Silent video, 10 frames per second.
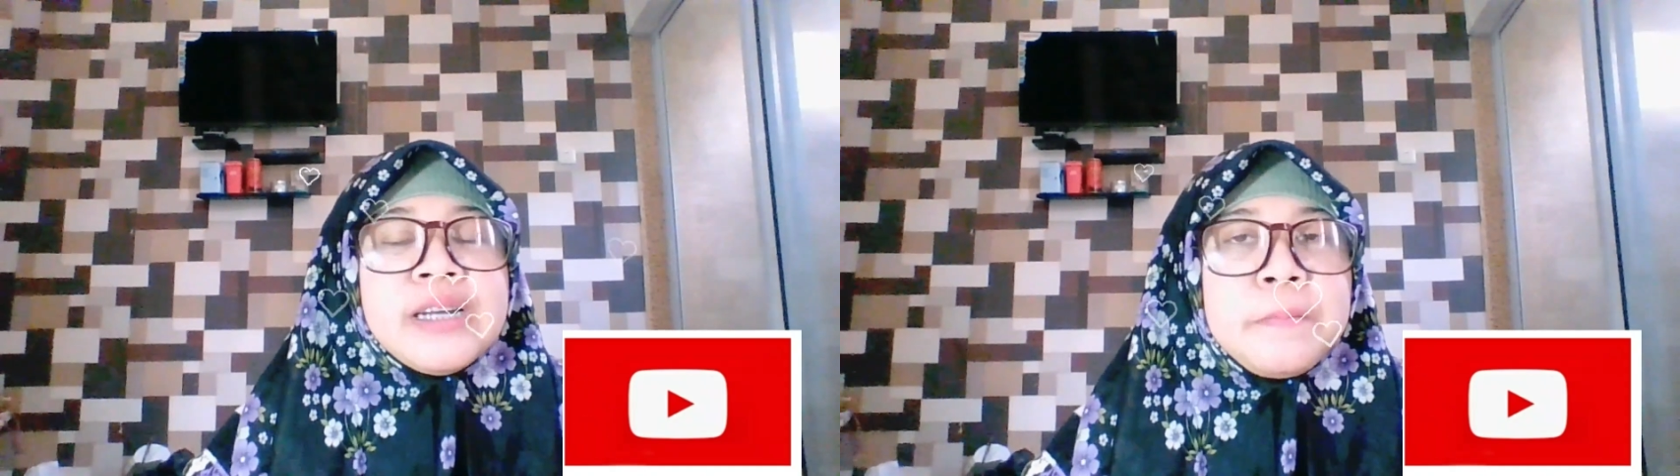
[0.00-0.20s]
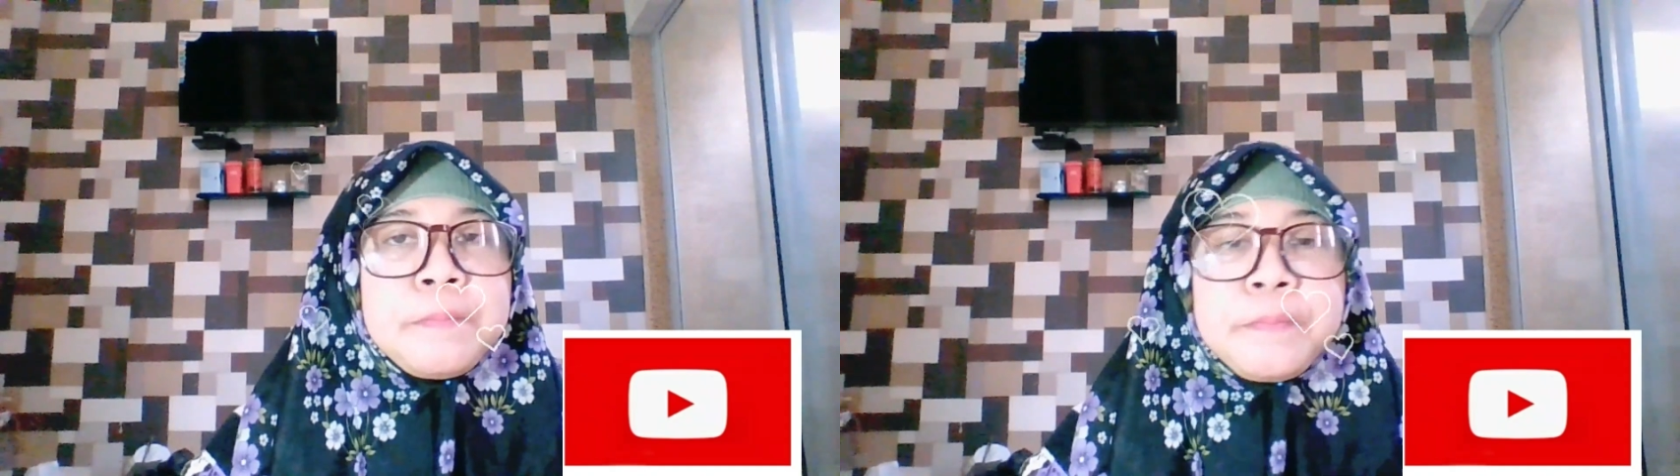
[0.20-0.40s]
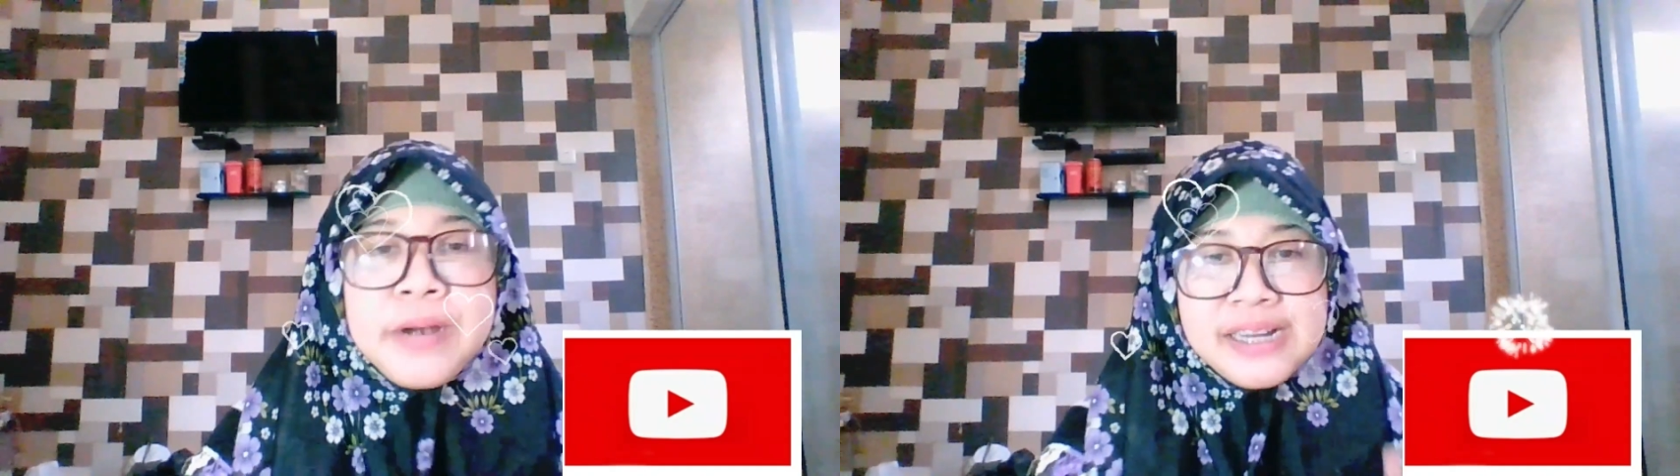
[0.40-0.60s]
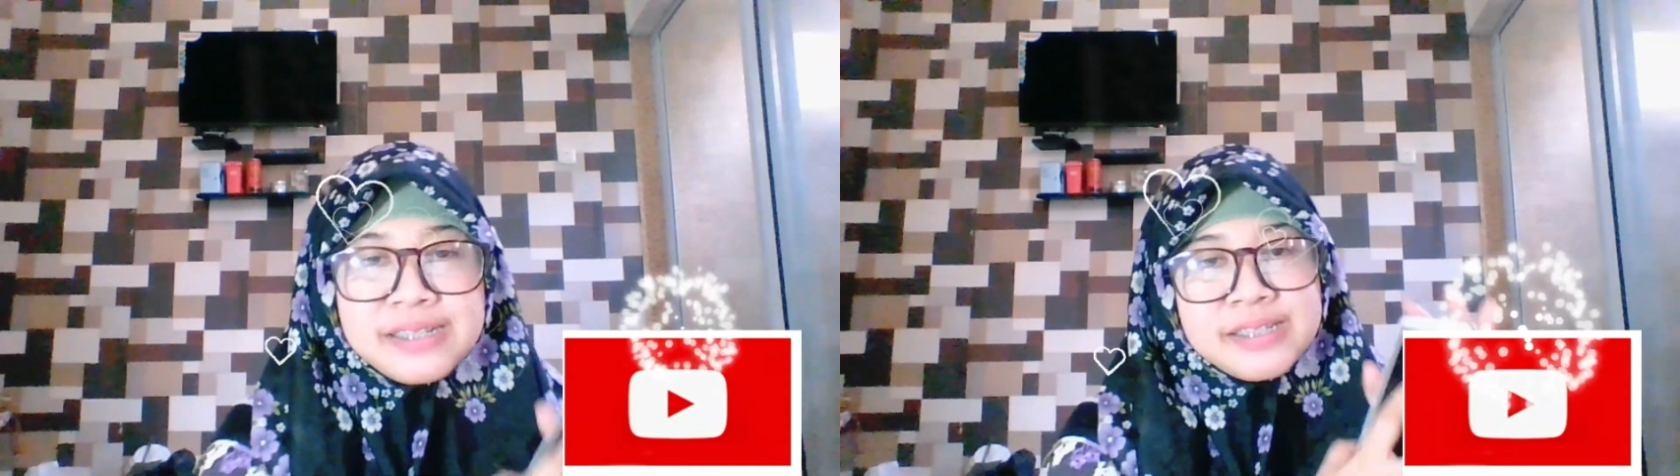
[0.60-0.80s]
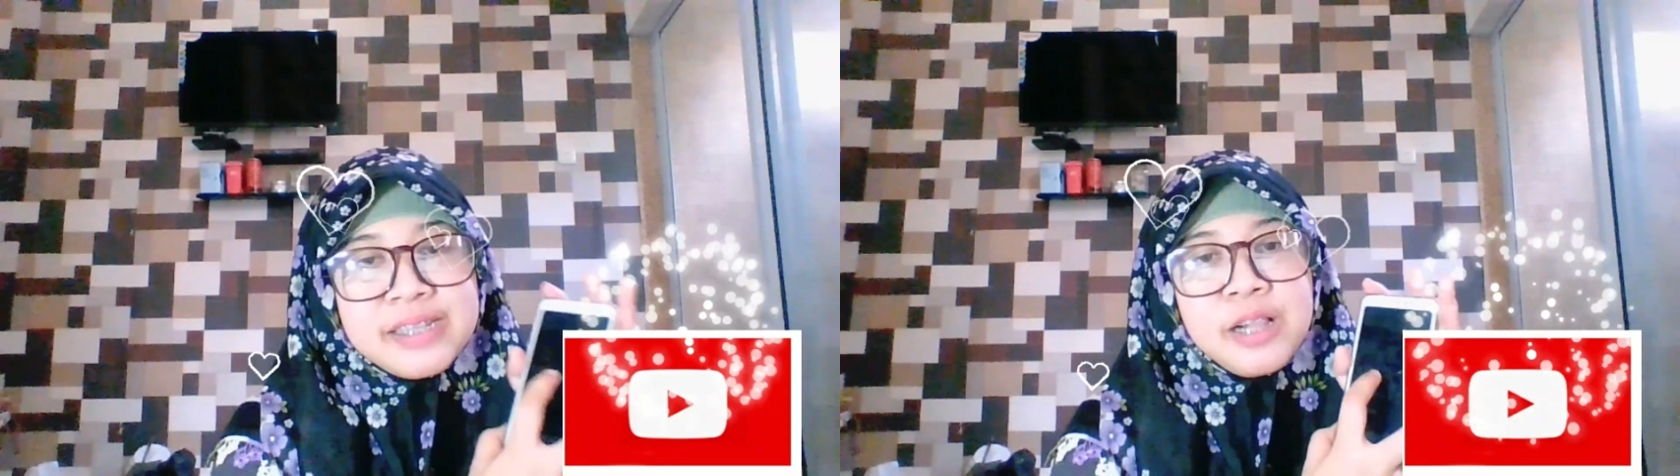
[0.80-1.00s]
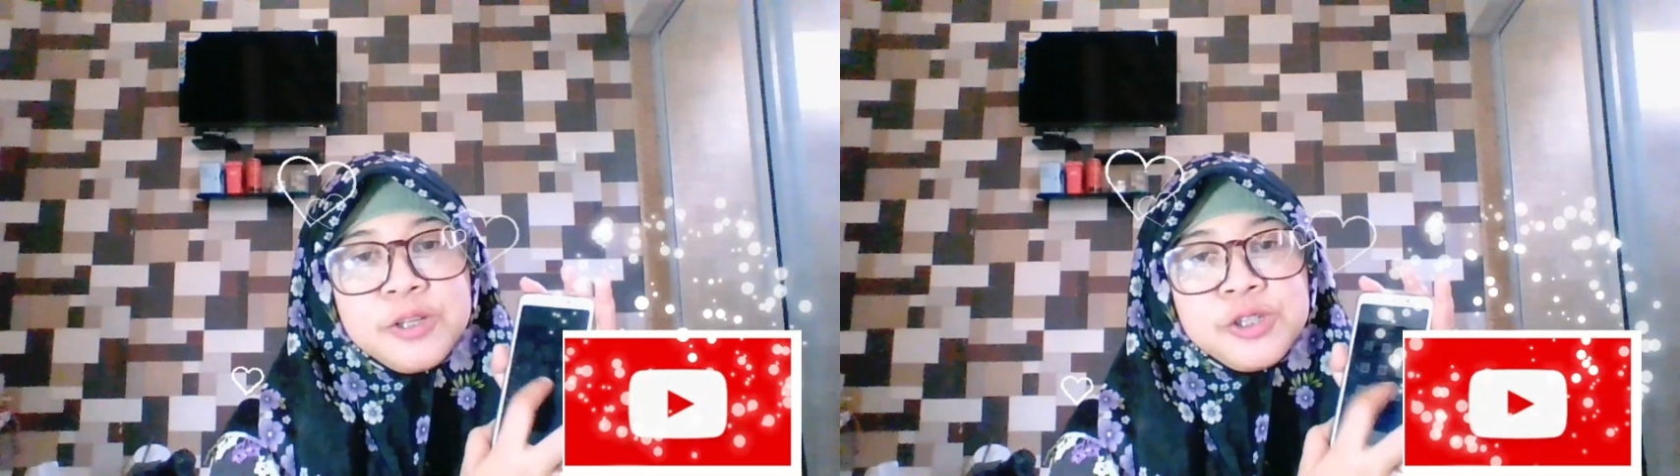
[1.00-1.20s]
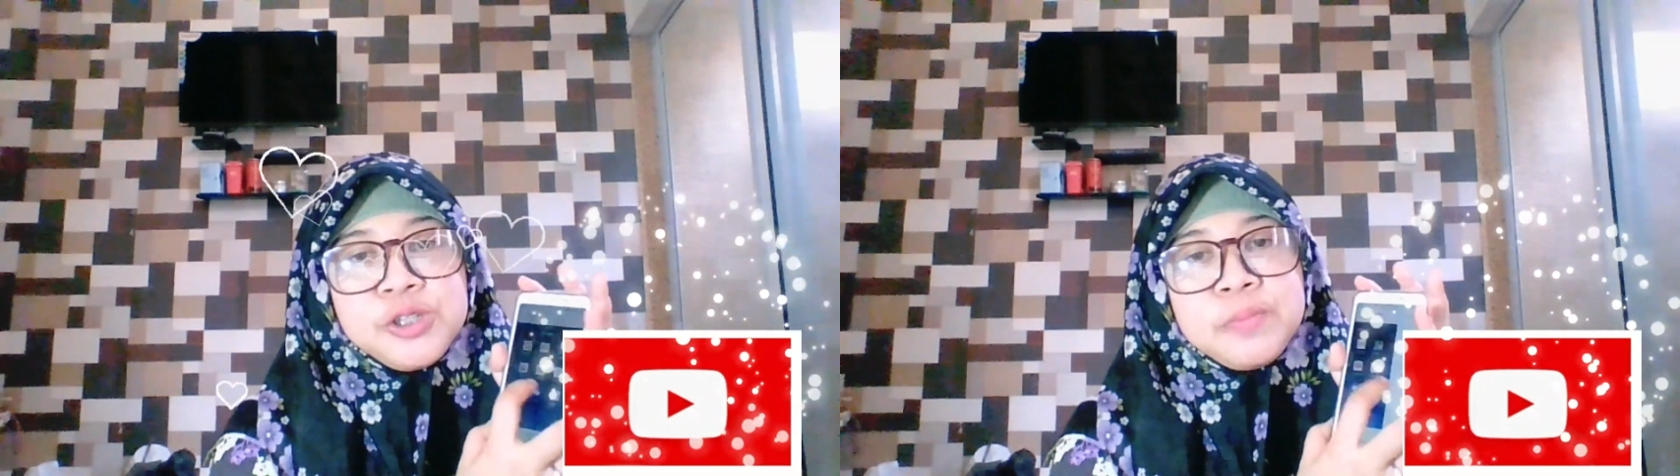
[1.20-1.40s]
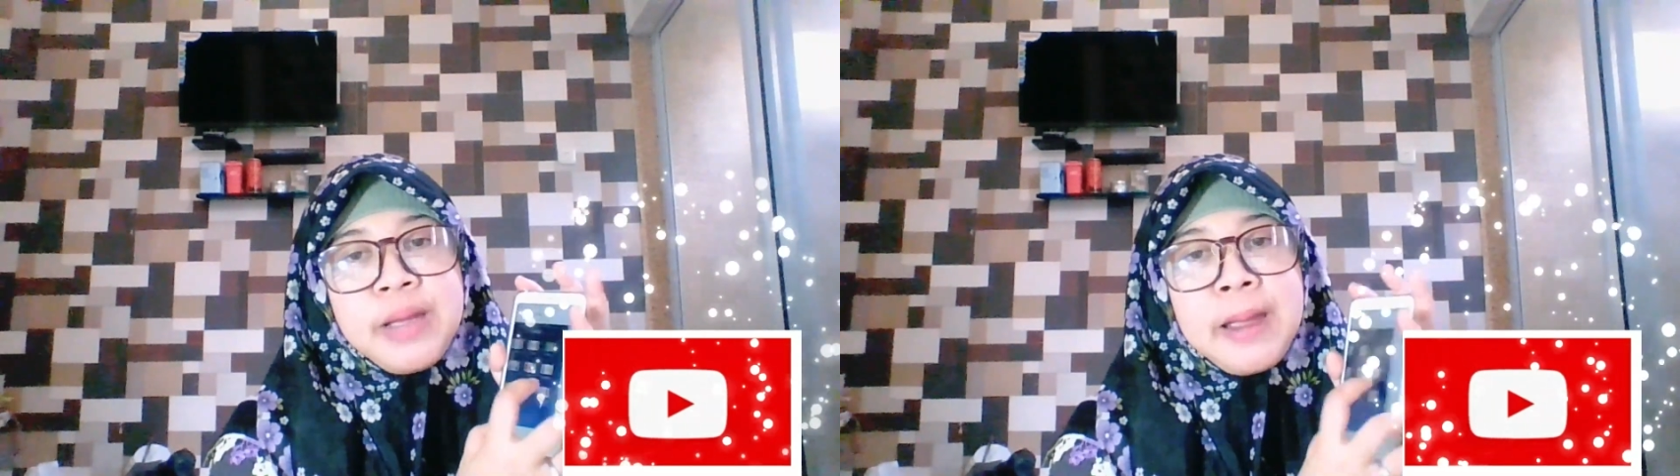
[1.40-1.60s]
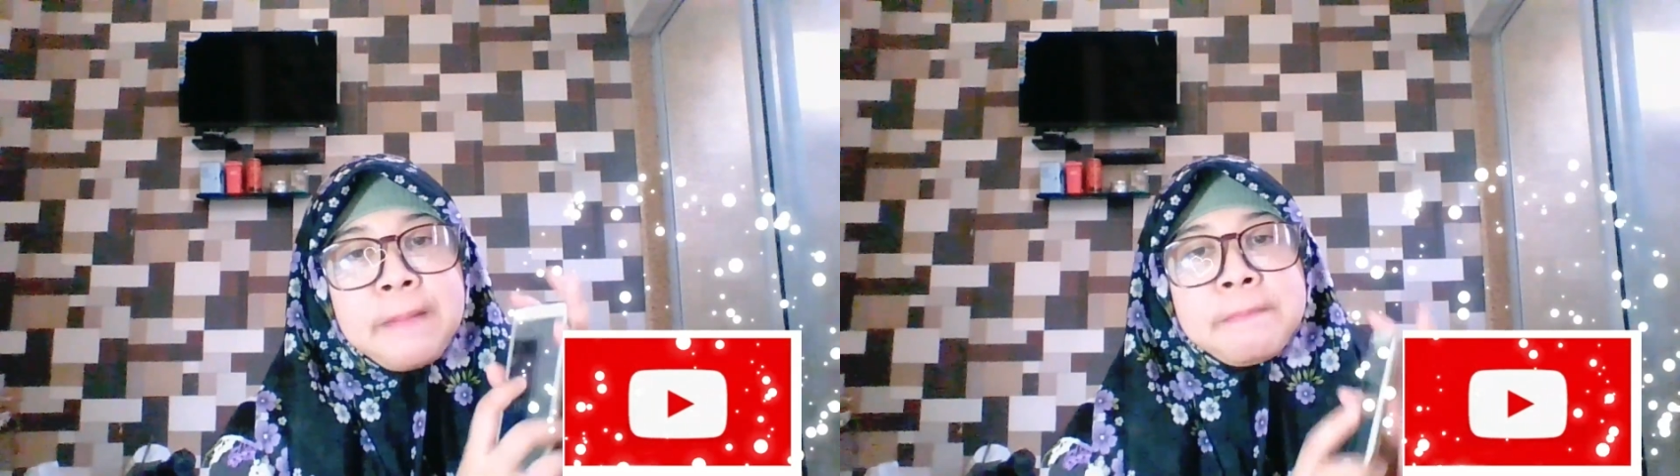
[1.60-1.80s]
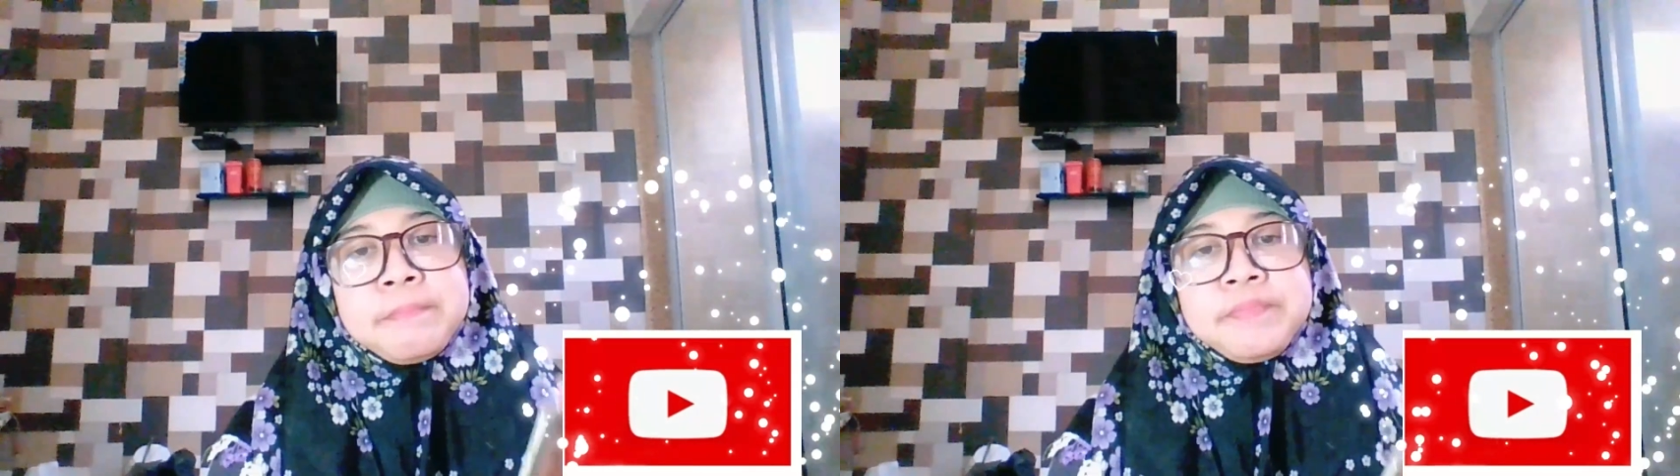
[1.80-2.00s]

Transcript: a pre-installed YouTube app.